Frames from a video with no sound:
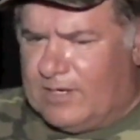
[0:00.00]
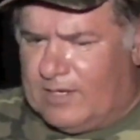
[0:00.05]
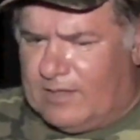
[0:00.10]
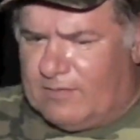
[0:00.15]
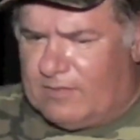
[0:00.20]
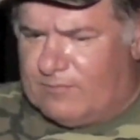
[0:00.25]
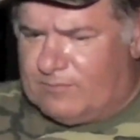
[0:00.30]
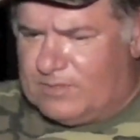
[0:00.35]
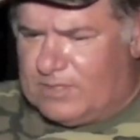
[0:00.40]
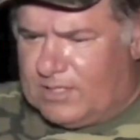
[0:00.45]

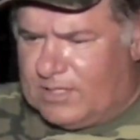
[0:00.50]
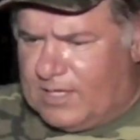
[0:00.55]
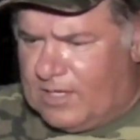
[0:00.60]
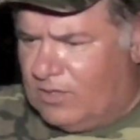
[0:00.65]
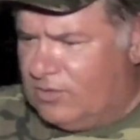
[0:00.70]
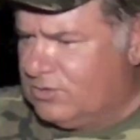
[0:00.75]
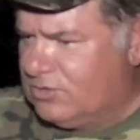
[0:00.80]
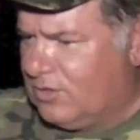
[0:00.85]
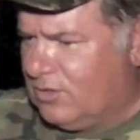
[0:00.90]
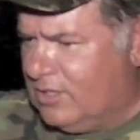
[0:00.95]
Many of them
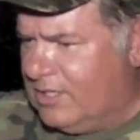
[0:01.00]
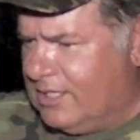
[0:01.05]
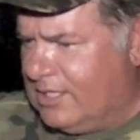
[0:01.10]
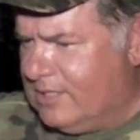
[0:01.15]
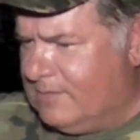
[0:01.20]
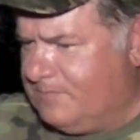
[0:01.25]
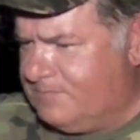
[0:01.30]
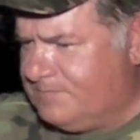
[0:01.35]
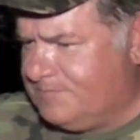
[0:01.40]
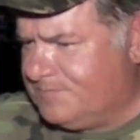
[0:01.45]
get
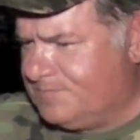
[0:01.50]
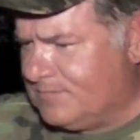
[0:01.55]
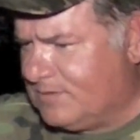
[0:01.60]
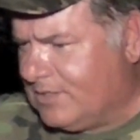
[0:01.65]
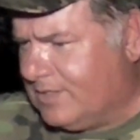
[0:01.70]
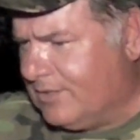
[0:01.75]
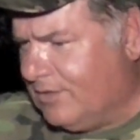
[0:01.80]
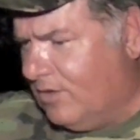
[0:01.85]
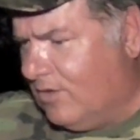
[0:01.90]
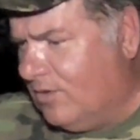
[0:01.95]
elderly,
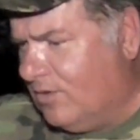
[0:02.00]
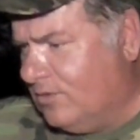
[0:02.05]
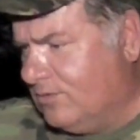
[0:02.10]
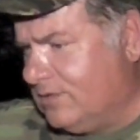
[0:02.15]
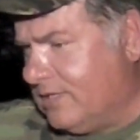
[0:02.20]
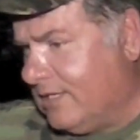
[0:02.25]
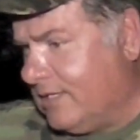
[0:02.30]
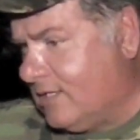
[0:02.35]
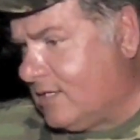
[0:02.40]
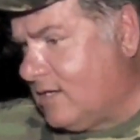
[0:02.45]
they get
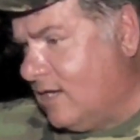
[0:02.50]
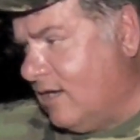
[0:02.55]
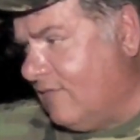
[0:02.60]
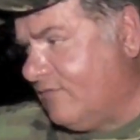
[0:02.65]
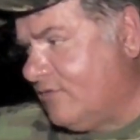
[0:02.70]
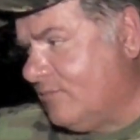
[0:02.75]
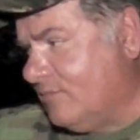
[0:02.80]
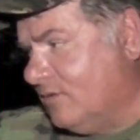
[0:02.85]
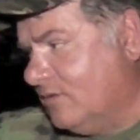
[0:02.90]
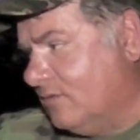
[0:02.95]
old, they get
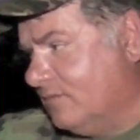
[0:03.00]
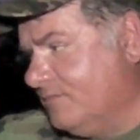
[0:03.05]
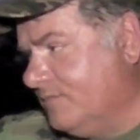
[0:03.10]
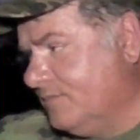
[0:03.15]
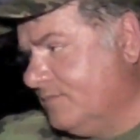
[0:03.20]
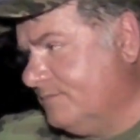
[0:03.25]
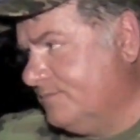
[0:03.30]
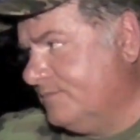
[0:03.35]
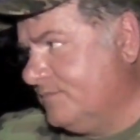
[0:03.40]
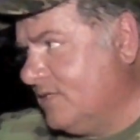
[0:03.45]
comfortable.
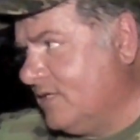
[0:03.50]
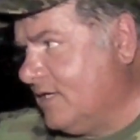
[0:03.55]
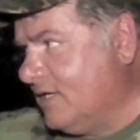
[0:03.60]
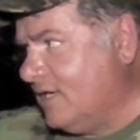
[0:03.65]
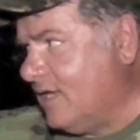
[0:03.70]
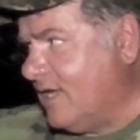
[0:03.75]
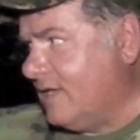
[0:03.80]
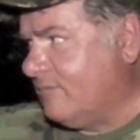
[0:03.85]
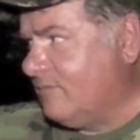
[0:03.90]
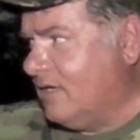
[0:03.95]
They
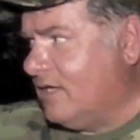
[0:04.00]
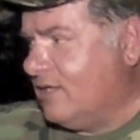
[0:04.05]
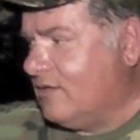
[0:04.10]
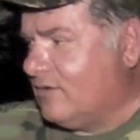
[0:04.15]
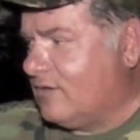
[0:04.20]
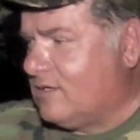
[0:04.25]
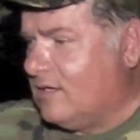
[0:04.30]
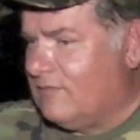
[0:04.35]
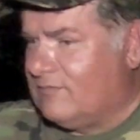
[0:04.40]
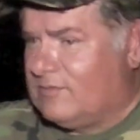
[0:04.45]
get like
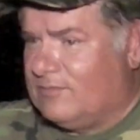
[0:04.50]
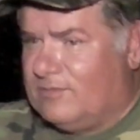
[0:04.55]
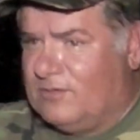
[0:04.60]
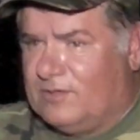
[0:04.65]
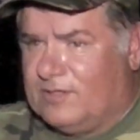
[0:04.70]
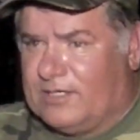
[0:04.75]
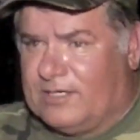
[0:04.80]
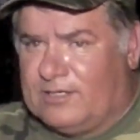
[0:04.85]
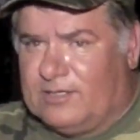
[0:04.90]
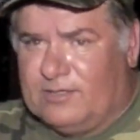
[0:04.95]
me, they're
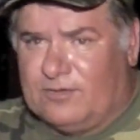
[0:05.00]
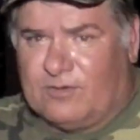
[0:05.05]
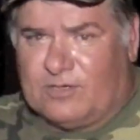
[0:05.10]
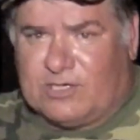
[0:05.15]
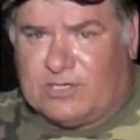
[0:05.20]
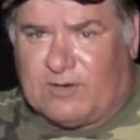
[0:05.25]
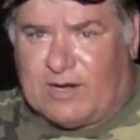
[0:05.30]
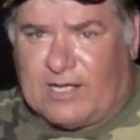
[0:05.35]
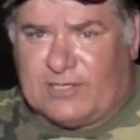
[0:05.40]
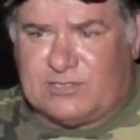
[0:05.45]
comfortable, they get a
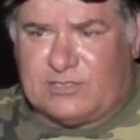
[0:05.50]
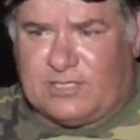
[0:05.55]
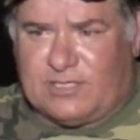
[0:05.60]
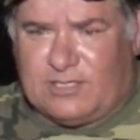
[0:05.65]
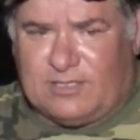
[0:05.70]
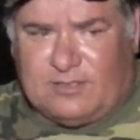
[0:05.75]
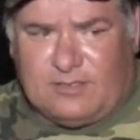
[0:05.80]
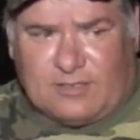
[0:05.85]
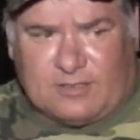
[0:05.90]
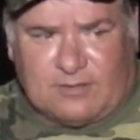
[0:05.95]
little
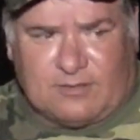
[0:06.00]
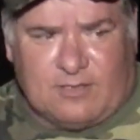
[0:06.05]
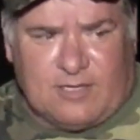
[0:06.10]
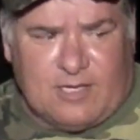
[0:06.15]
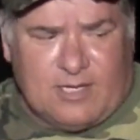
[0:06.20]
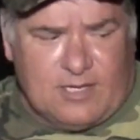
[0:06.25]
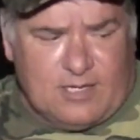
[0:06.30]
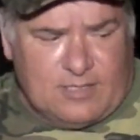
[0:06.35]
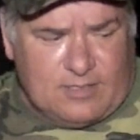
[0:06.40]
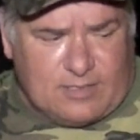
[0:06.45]
crotchety,
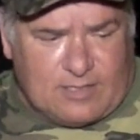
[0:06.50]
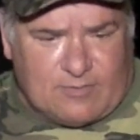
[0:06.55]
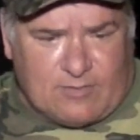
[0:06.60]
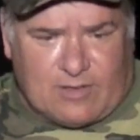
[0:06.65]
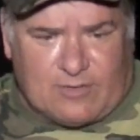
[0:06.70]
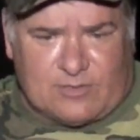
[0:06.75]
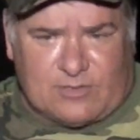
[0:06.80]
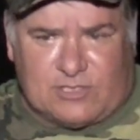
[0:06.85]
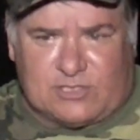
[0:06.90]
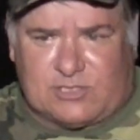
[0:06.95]
and
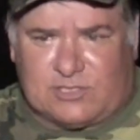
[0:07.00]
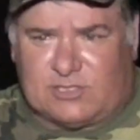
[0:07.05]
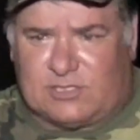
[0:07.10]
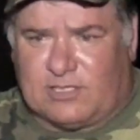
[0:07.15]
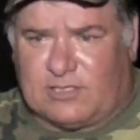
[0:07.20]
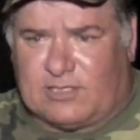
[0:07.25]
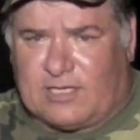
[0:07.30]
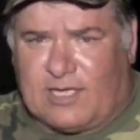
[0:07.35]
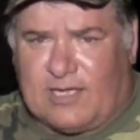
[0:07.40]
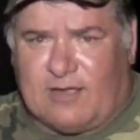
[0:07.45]
they'd rather just
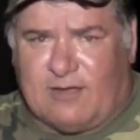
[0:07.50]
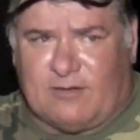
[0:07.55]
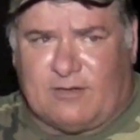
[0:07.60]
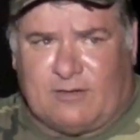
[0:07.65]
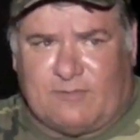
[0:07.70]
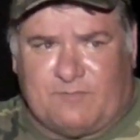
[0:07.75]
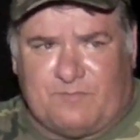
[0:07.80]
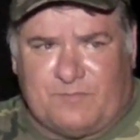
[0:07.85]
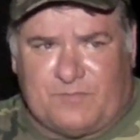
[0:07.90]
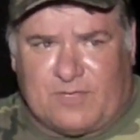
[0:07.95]
sit
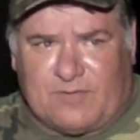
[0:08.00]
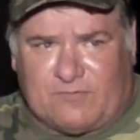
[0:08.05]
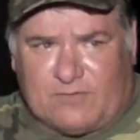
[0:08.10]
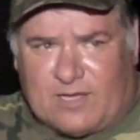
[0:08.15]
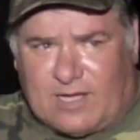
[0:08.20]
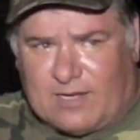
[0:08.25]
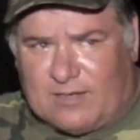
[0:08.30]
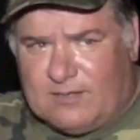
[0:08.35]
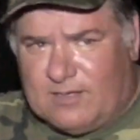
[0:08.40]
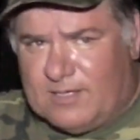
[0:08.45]
down, and
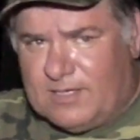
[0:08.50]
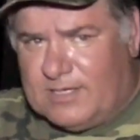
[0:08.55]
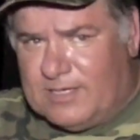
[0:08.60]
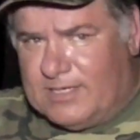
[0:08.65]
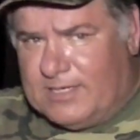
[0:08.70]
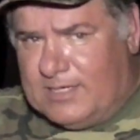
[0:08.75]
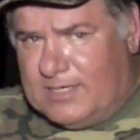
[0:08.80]
they've got